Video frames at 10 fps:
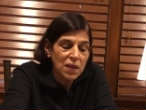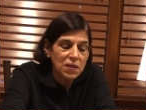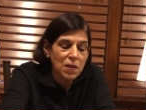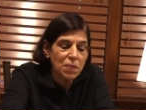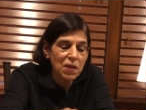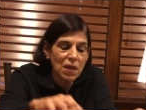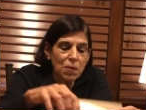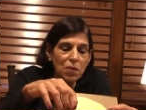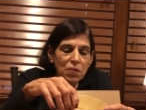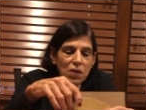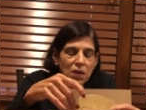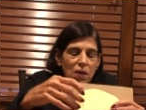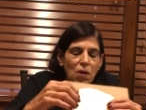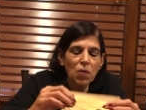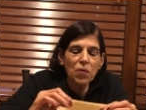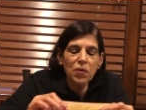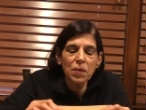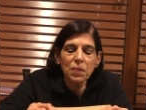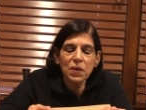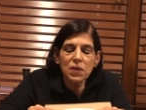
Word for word: something that will really hold them